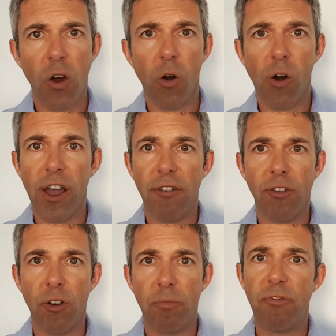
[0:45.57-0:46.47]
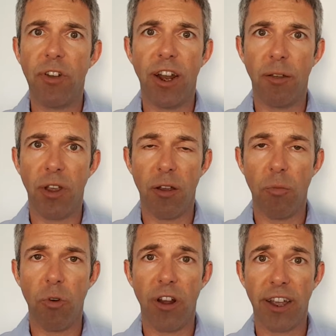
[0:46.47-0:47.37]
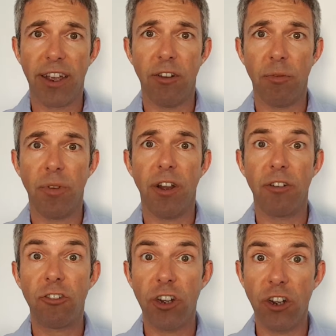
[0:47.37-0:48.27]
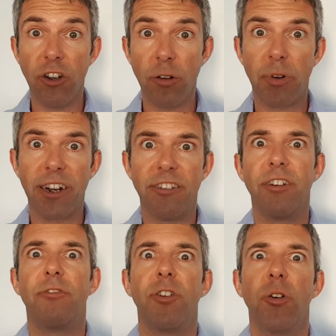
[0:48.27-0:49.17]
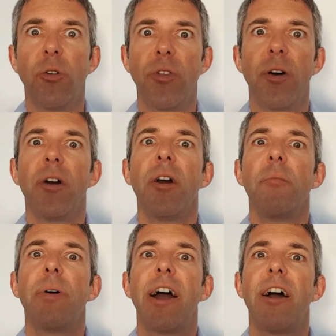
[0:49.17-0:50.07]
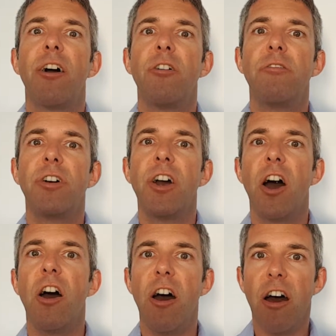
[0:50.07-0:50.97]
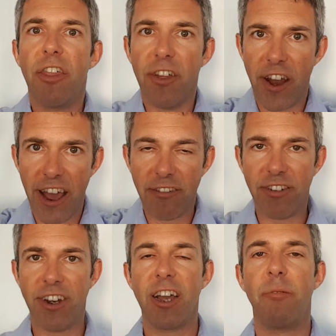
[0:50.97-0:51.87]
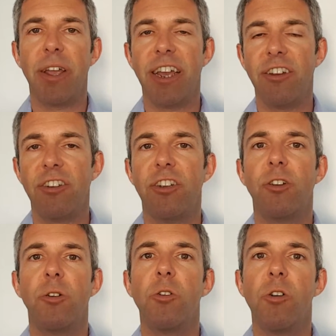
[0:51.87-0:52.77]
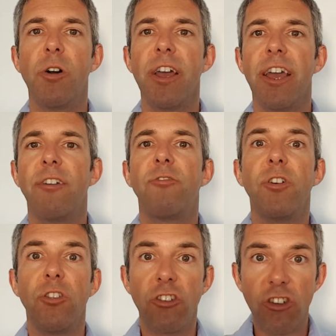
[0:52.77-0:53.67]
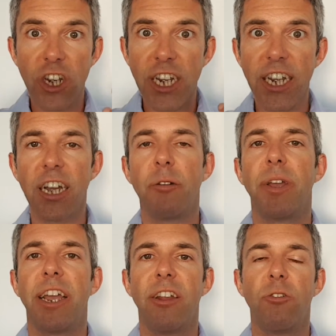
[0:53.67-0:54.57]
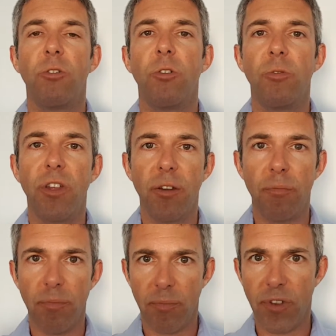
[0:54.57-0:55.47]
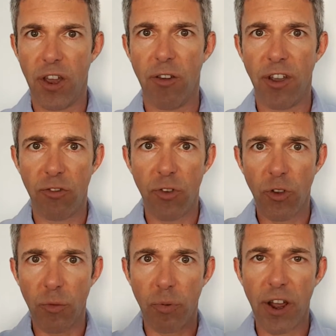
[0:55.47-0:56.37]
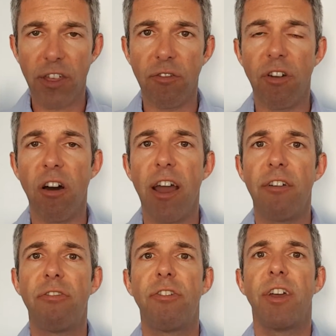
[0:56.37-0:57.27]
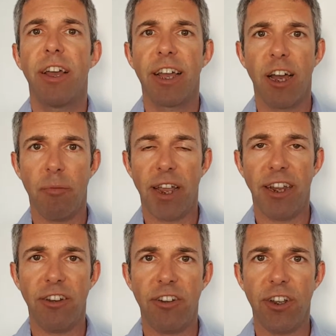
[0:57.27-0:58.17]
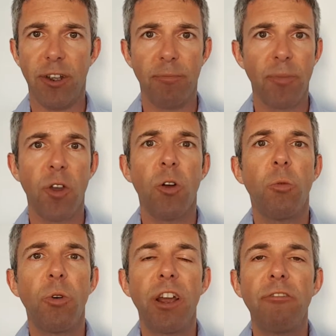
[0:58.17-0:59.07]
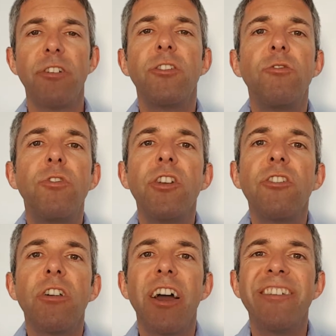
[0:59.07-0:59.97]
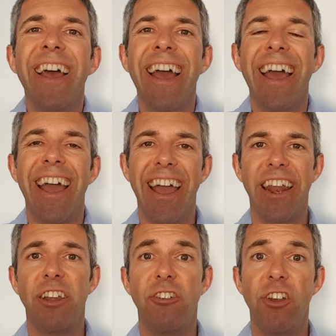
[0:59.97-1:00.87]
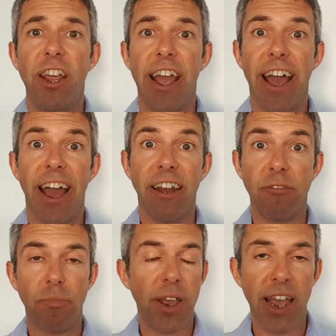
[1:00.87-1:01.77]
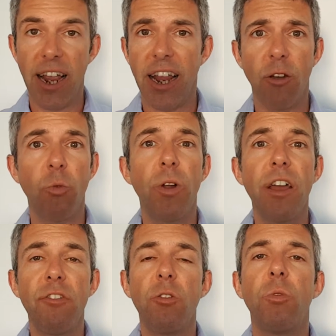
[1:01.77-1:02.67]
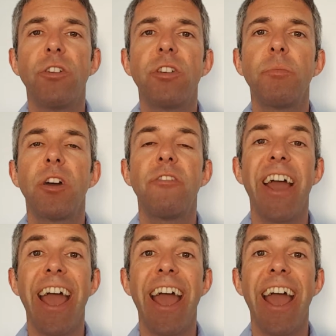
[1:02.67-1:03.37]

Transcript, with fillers: Or if you're feeling, you know, more like you're, you know, qigong practitioner, feel the power of earth and heaven coming into you, or feel the qi coming in, or the yogis feel the breath of life coming into you. Whatever it is, visualize energy and healing, whatever you want, some kind of